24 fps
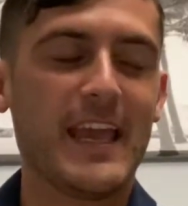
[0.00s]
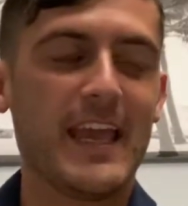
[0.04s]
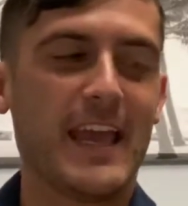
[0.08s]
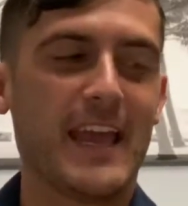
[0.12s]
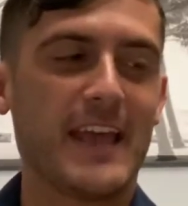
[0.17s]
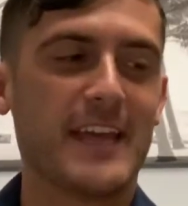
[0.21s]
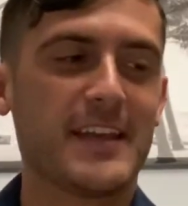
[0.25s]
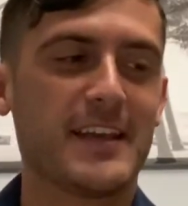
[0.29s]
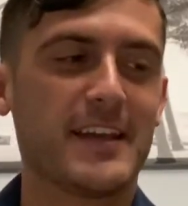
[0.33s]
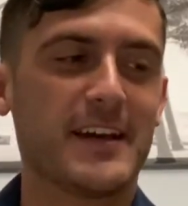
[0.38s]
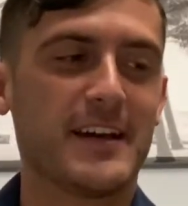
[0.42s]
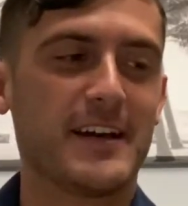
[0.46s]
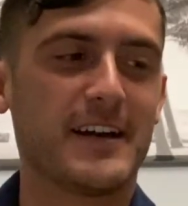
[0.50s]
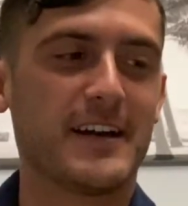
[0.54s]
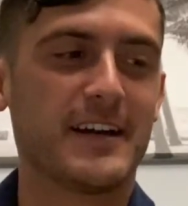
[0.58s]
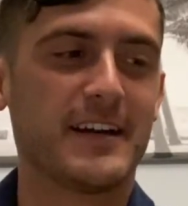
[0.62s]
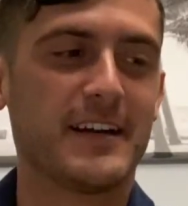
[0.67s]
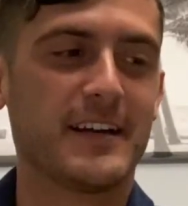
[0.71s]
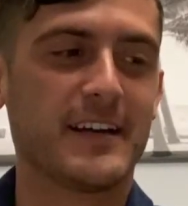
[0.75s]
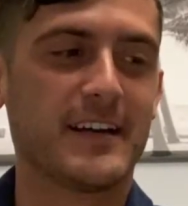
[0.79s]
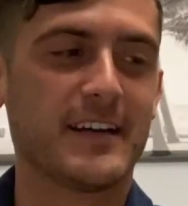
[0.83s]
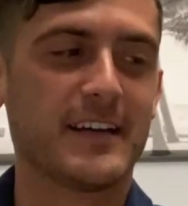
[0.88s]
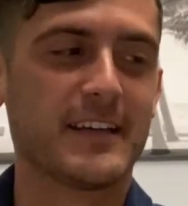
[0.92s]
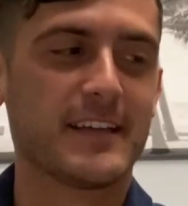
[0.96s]
And
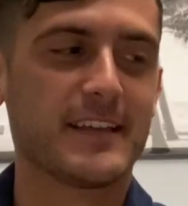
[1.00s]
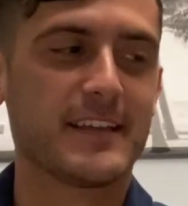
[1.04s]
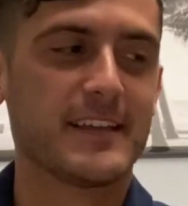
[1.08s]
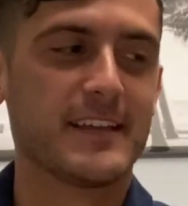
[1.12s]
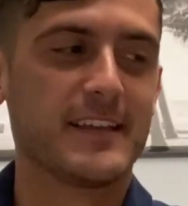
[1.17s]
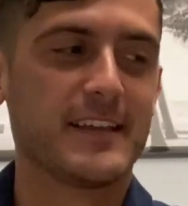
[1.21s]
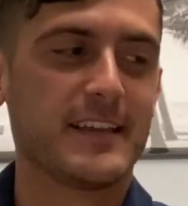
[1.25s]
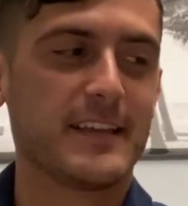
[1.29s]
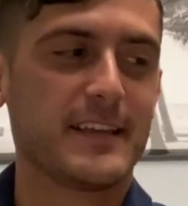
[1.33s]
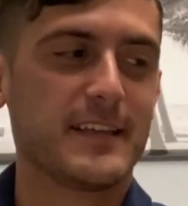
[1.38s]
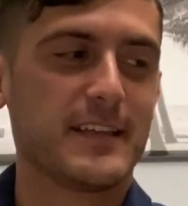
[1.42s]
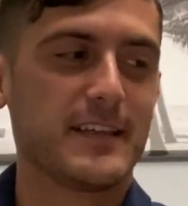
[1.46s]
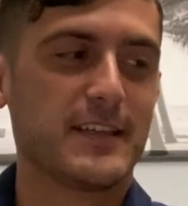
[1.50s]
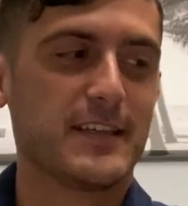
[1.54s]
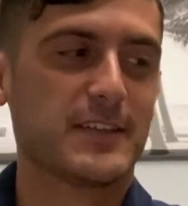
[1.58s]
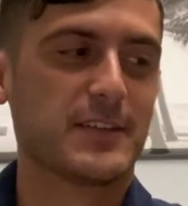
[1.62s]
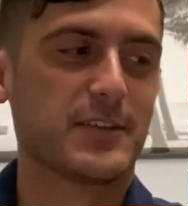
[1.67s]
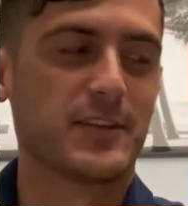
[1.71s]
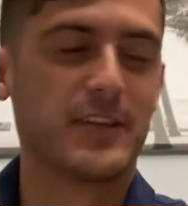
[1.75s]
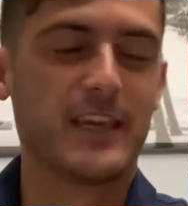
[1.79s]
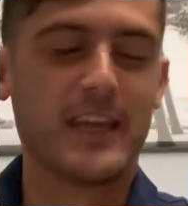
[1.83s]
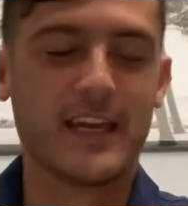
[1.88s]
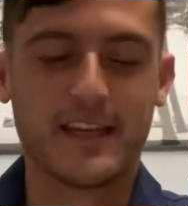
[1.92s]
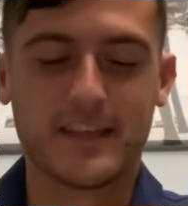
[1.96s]
so
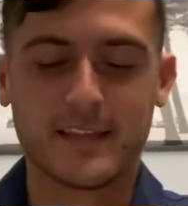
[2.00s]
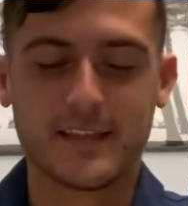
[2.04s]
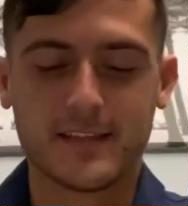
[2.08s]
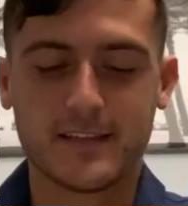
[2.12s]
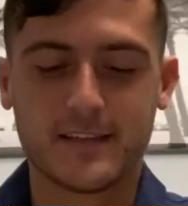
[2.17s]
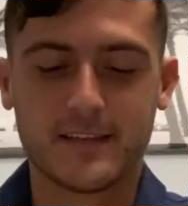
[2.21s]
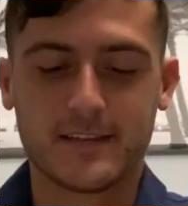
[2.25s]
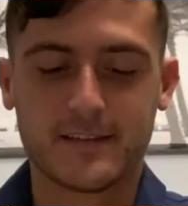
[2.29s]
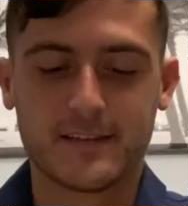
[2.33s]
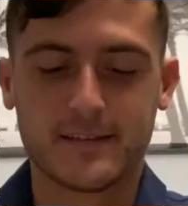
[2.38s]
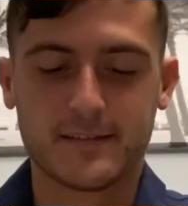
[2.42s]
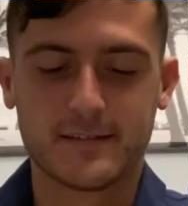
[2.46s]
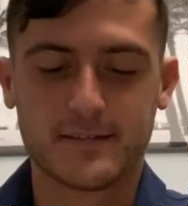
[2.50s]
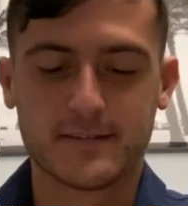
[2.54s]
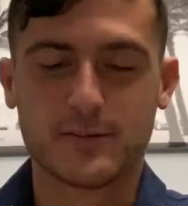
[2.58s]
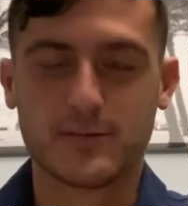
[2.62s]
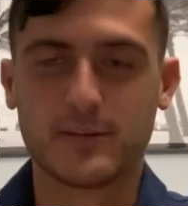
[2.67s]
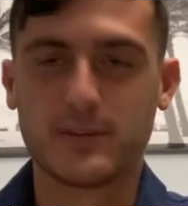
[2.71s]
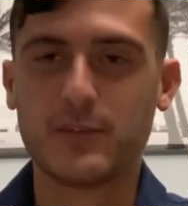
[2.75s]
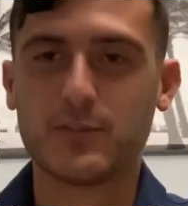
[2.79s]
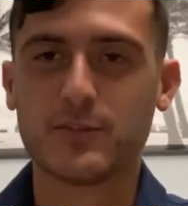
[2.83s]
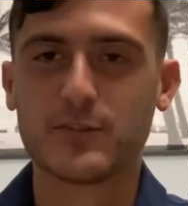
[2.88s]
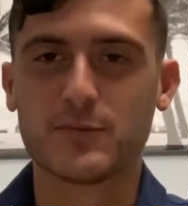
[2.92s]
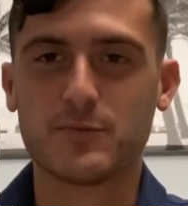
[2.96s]
yeah, so
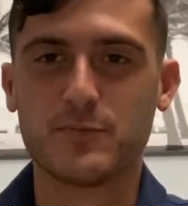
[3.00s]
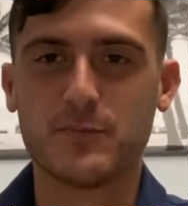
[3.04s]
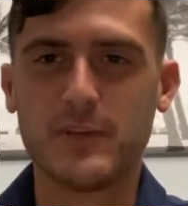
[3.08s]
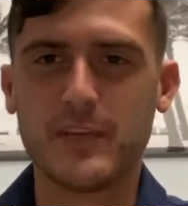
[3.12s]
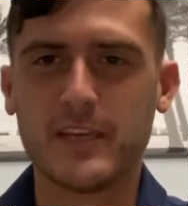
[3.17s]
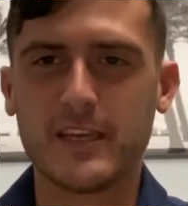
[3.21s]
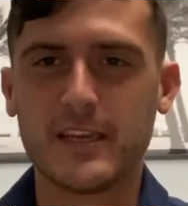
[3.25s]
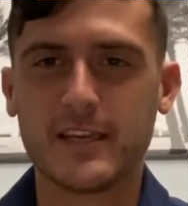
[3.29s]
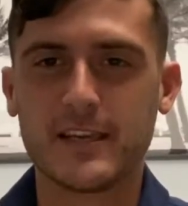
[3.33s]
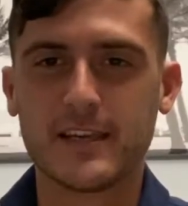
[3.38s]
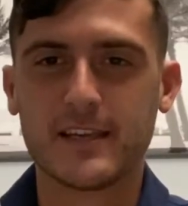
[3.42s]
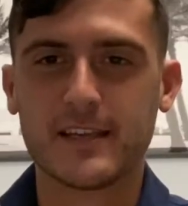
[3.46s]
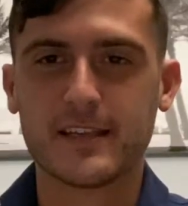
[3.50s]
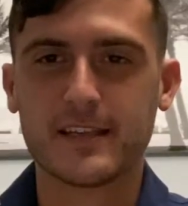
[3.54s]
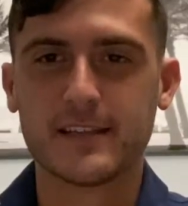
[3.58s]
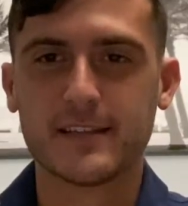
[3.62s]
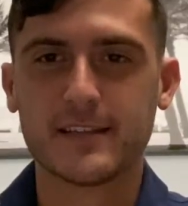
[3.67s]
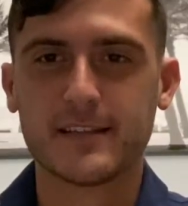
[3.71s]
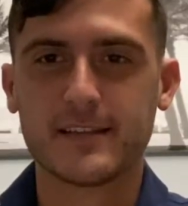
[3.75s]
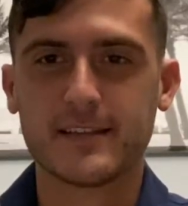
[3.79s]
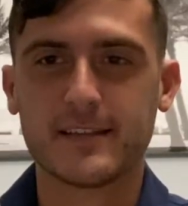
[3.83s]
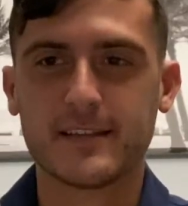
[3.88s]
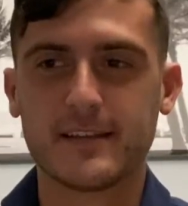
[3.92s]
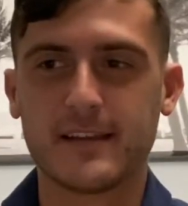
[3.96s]
he was meek
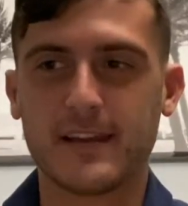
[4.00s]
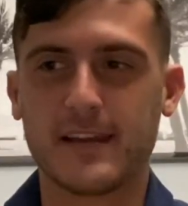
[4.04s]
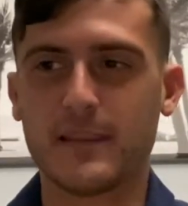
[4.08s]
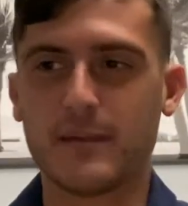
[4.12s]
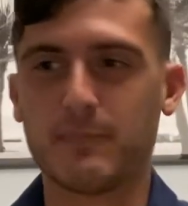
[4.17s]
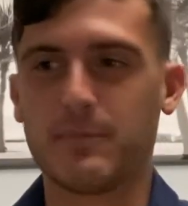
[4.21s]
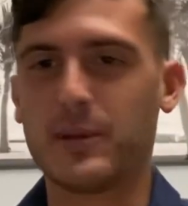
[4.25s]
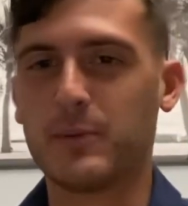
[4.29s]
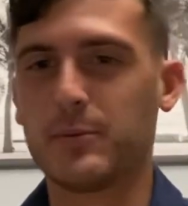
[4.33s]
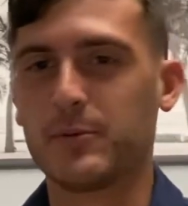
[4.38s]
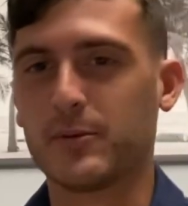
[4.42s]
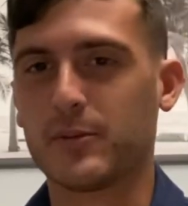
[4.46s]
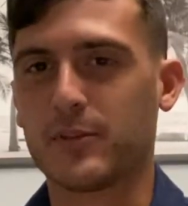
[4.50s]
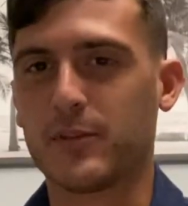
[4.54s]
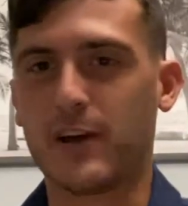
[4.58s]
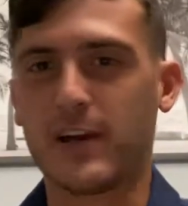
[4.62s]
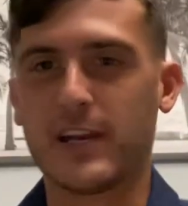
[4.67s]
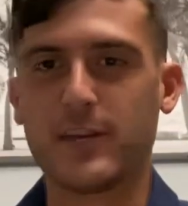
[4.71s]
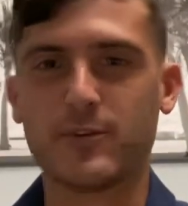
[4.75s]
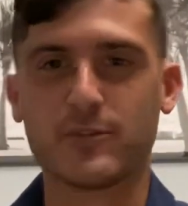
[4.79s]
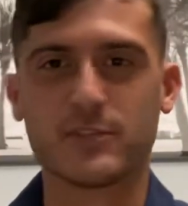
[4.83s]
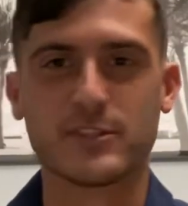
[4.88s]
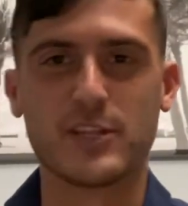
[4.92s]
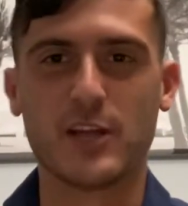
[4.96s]
and then people thought
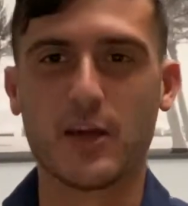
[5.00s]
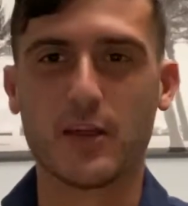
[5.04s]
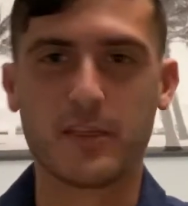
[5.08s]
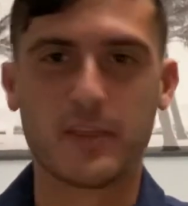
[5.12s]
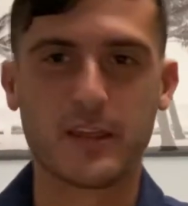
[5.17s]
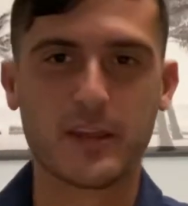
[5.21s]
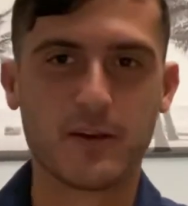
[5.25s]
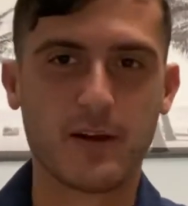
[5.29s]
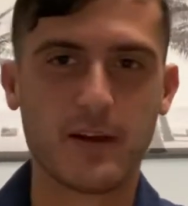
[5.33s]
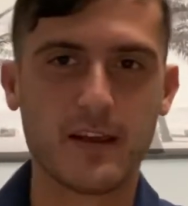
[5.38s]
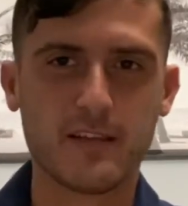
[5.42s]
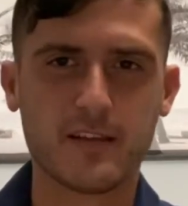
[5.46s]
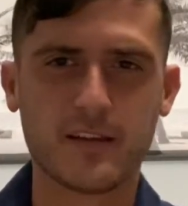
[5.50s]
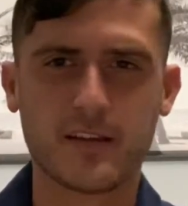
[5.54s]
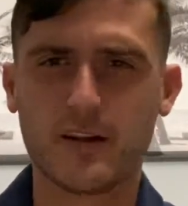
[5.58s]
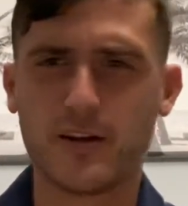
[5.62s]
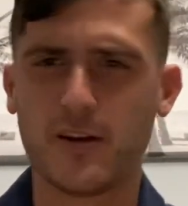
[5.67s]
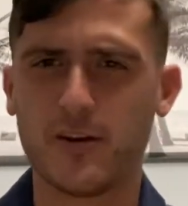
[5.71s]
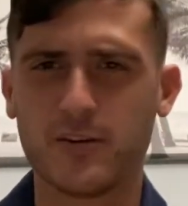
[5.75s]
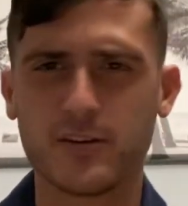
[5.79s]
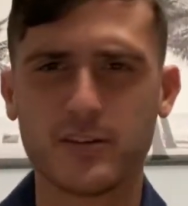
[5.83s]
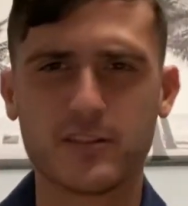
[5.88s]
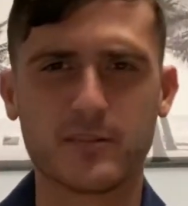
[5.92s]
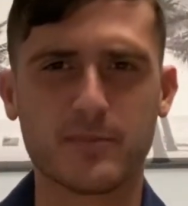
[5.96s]
he was nothing, right? They're like,
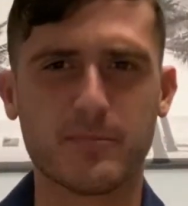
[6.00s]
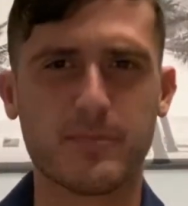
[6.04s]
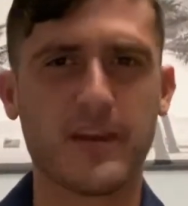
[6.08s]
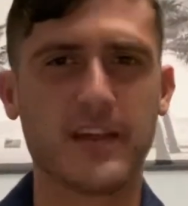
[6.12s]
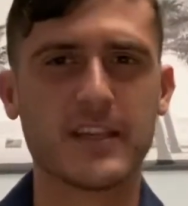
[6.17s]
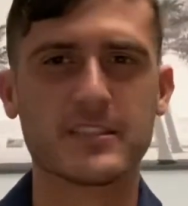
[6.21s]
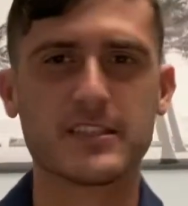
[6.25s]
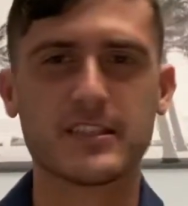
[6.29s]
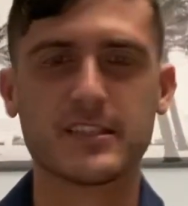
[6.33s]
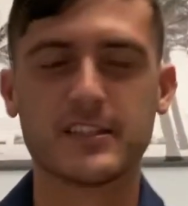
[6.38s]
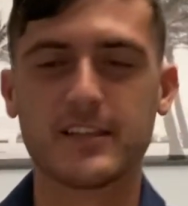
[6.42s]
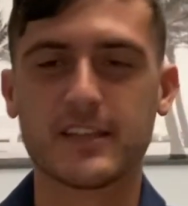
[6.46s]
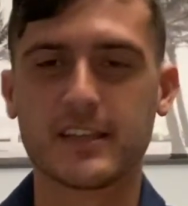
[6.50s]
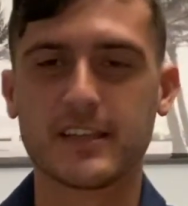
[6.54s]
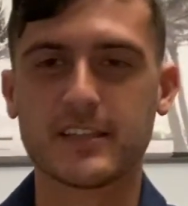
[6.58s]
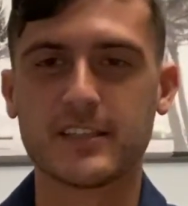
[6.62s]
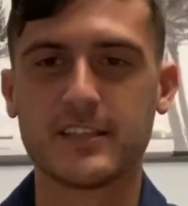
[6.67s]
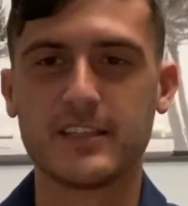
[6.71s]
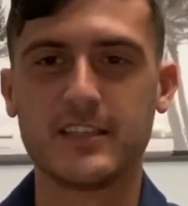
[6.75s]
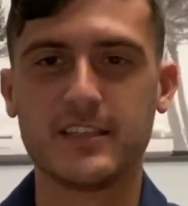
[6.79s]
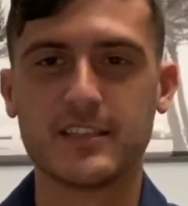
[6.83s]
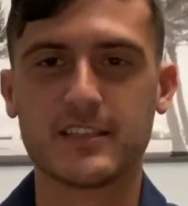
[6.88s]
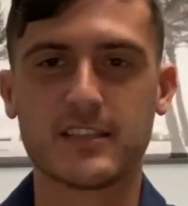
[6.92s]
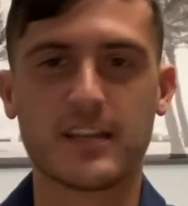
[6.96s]
oh, it's a peasant, like
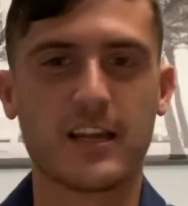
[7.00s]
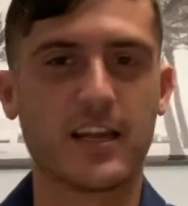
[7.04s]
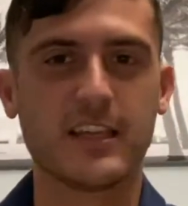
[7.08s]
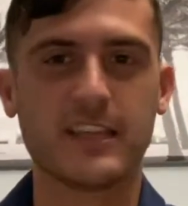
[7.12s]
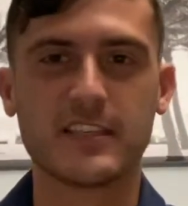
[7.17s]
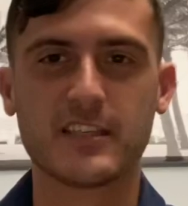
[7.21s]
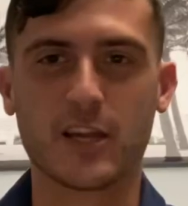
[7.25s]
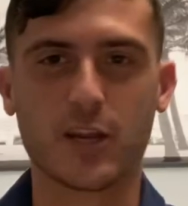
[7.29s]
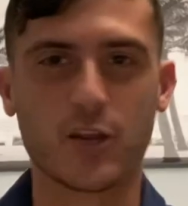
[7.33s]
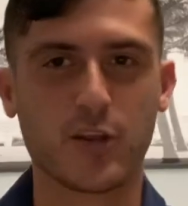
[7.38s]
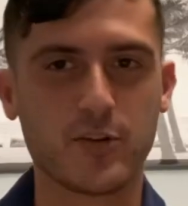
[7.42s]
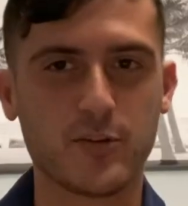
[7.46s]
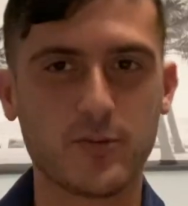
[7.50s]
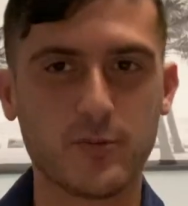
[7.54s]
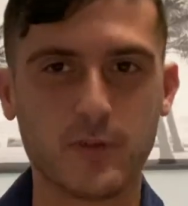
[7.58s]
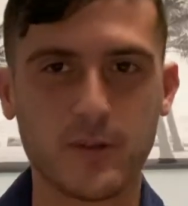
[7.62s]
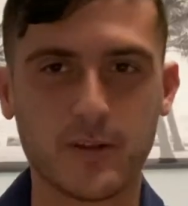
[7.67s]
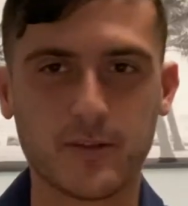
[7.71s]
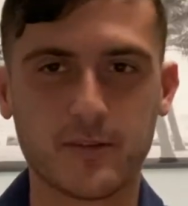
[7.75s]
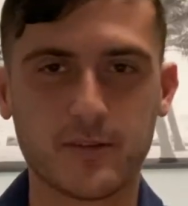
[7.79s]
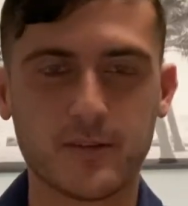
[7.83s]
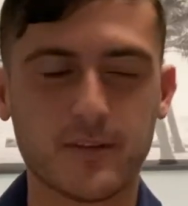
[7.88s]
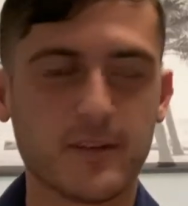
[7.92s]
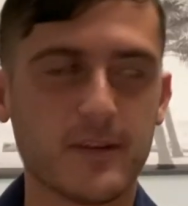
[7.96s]
he's not gonna do
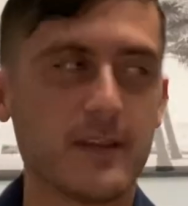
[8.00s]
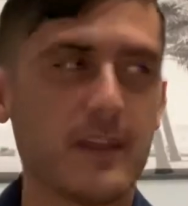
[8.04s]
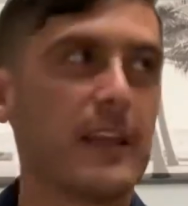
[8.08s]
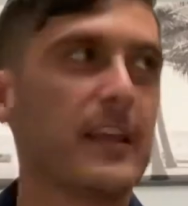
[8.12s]
nothing